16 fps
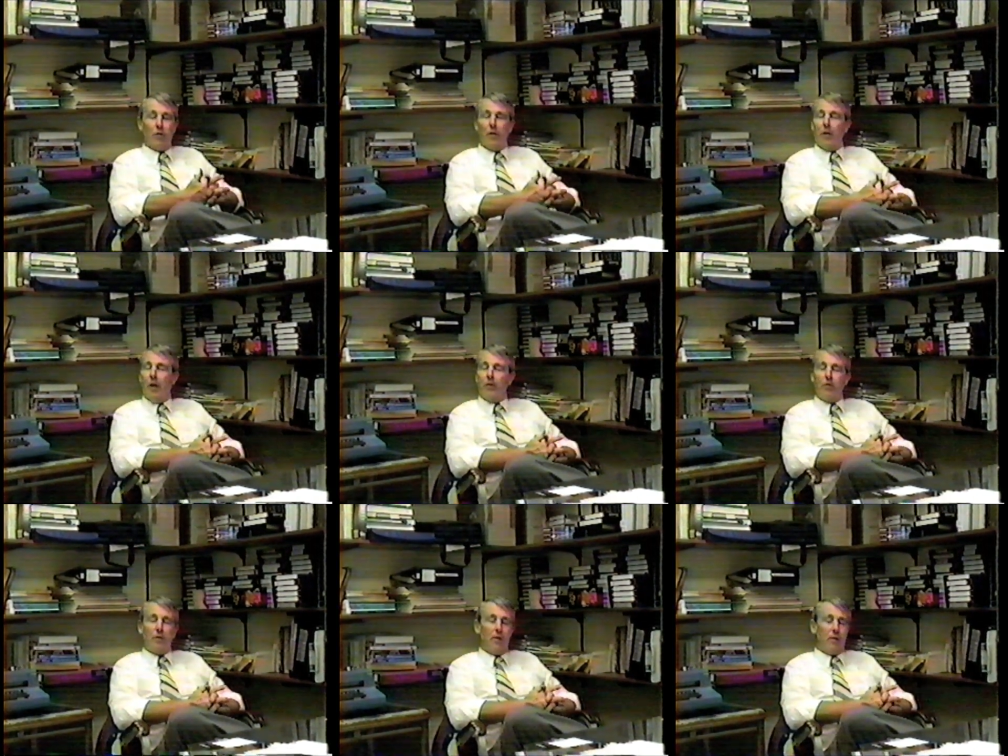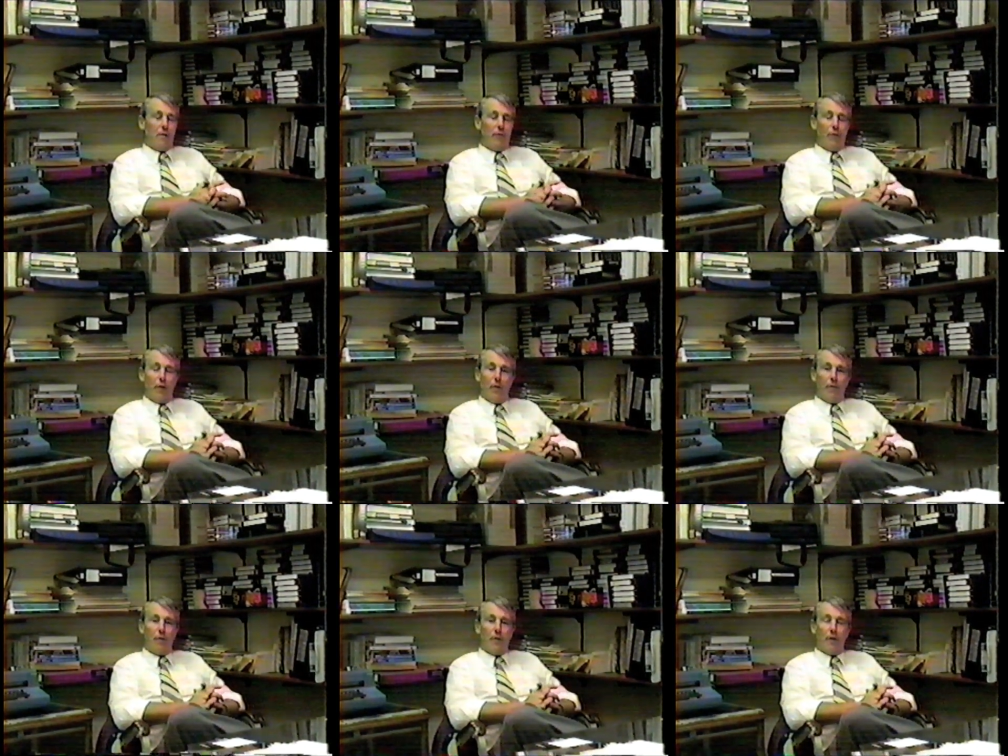Edgerton's a very,
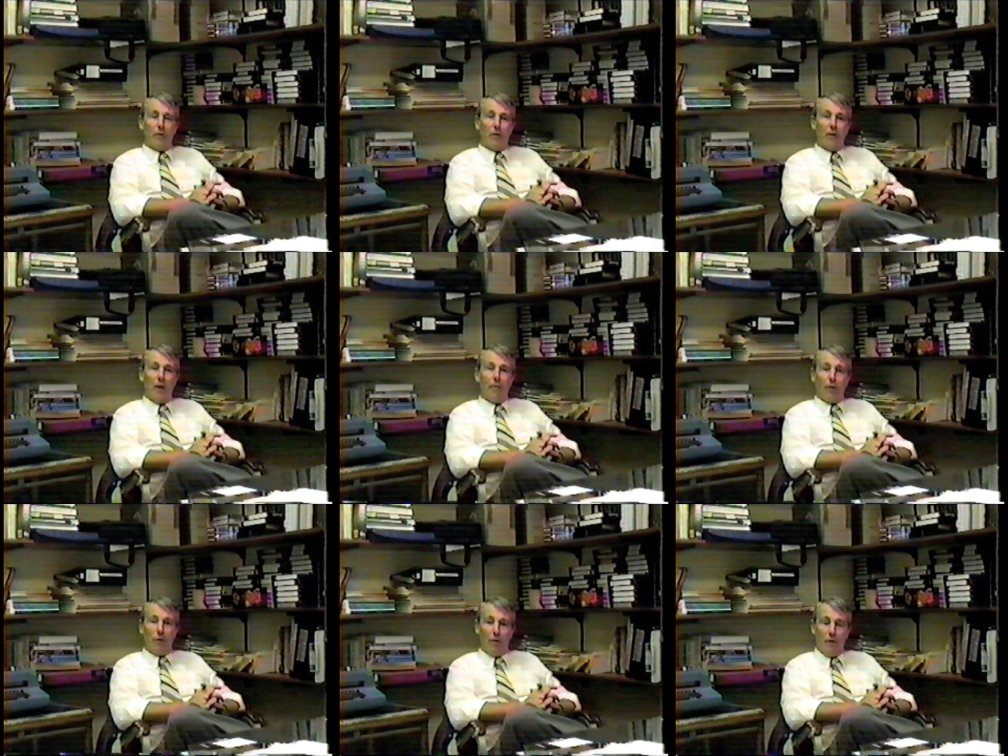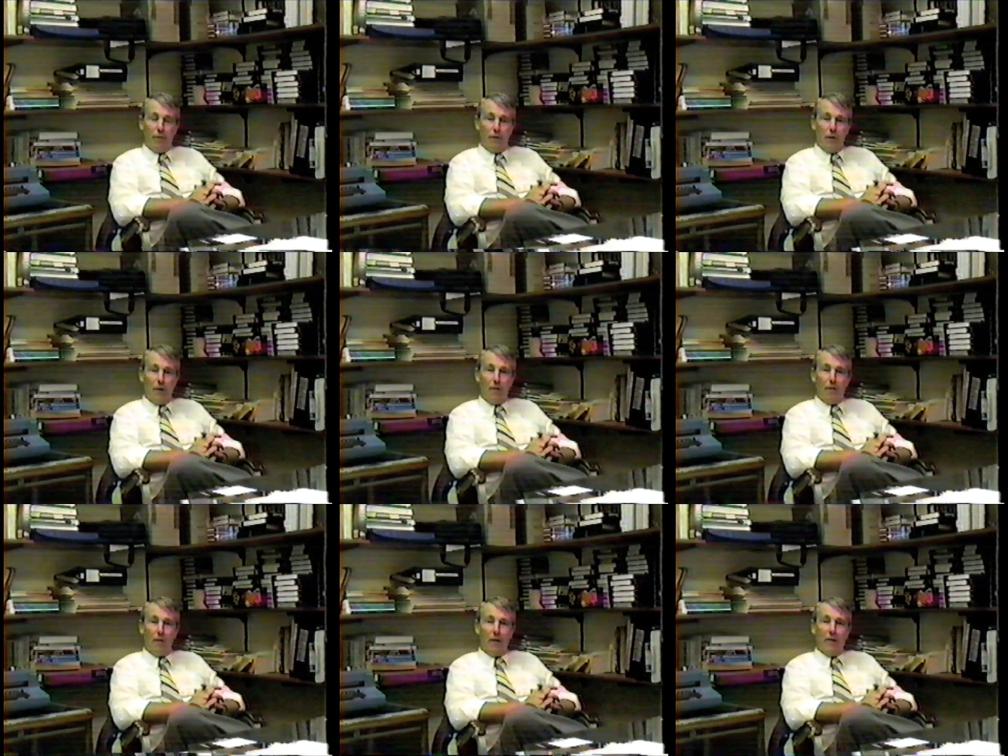very good game. They're undefeated
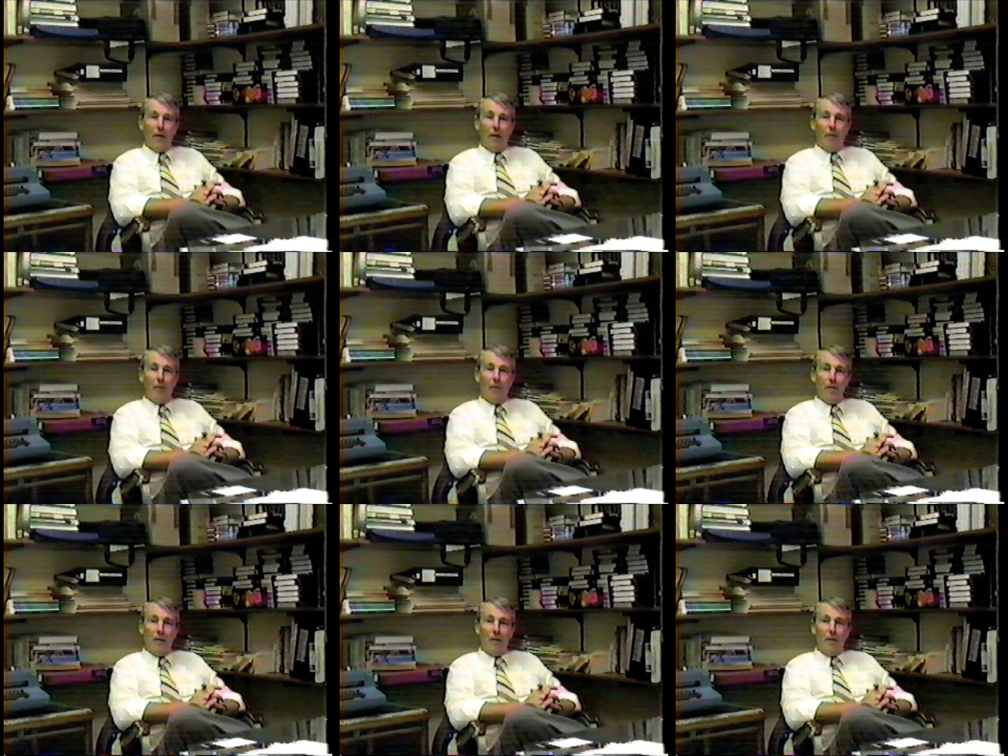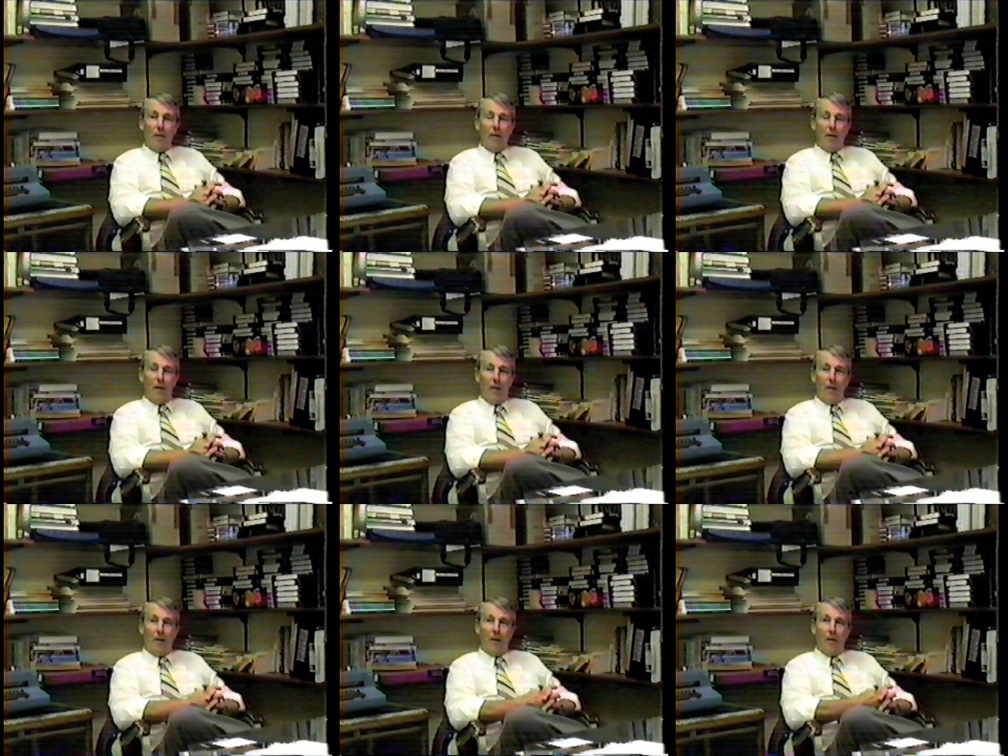right now,
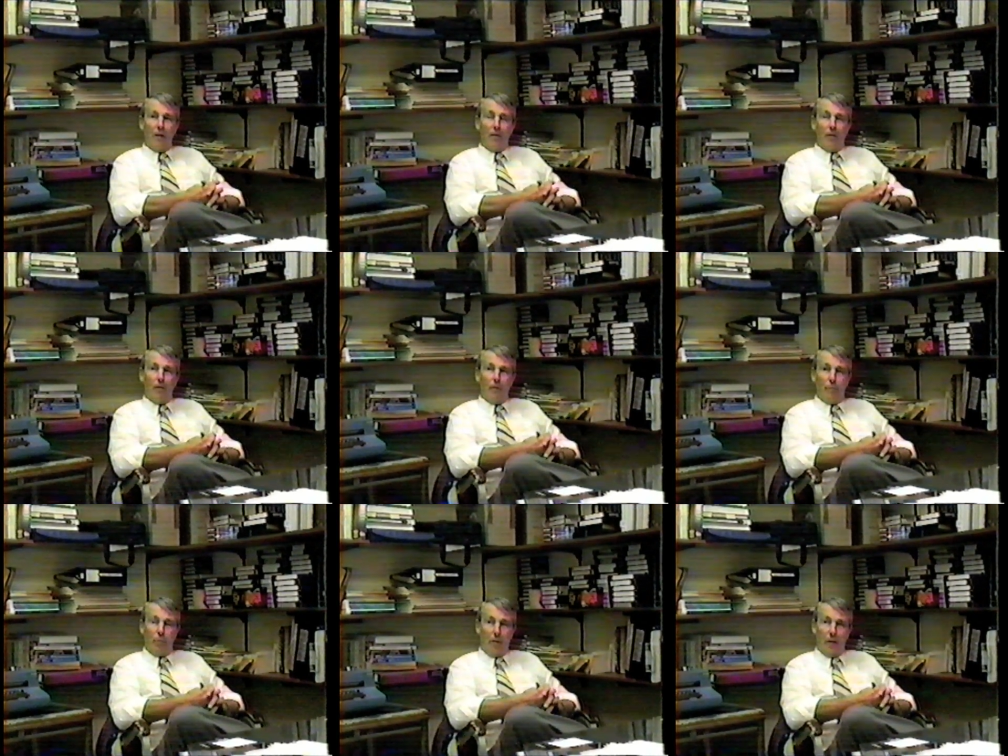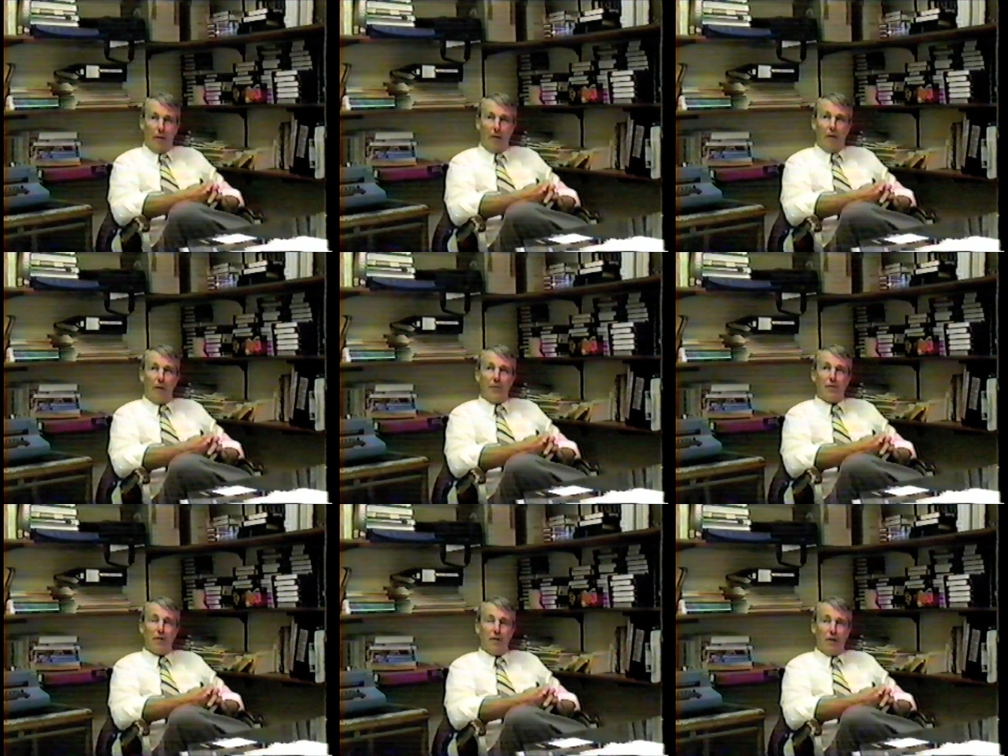and they're in
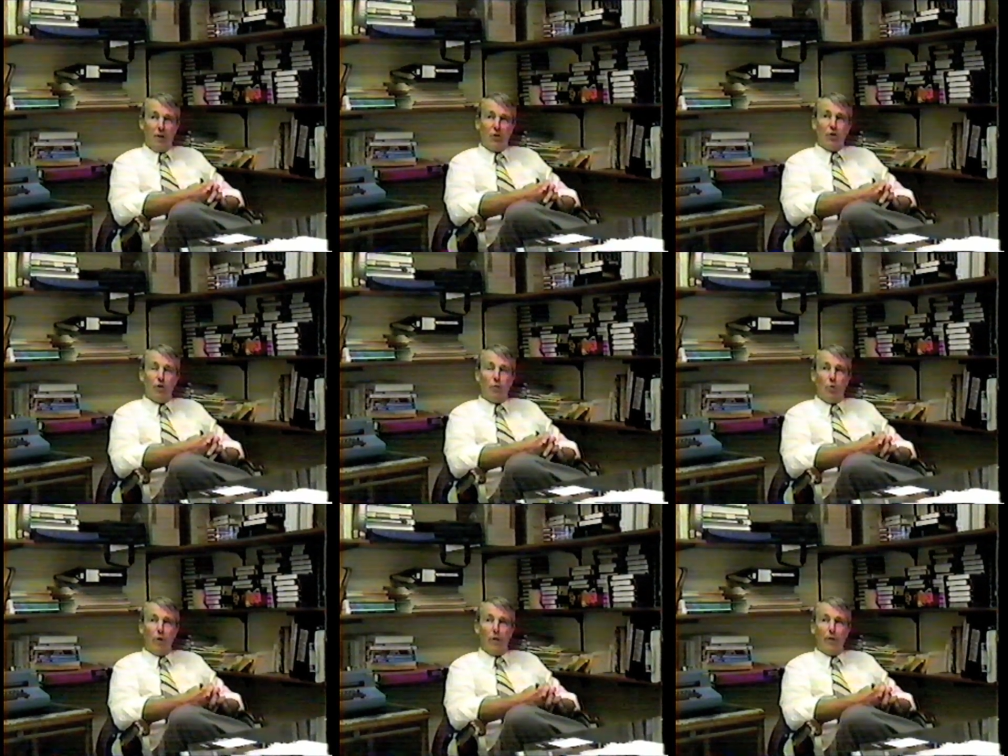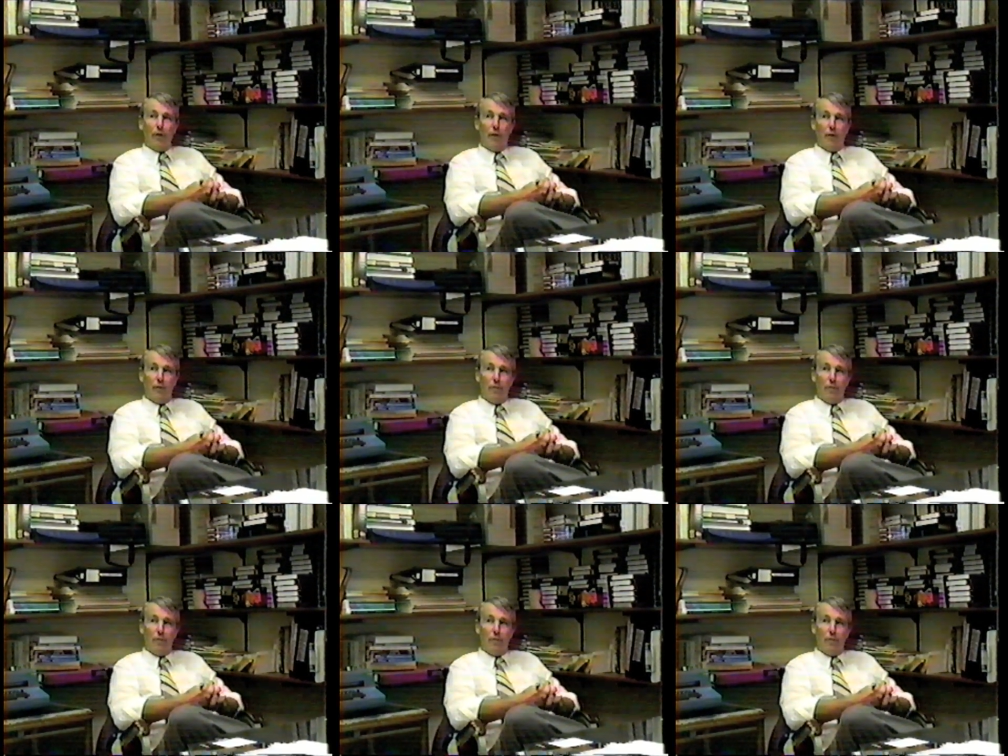playoffs, and they should win their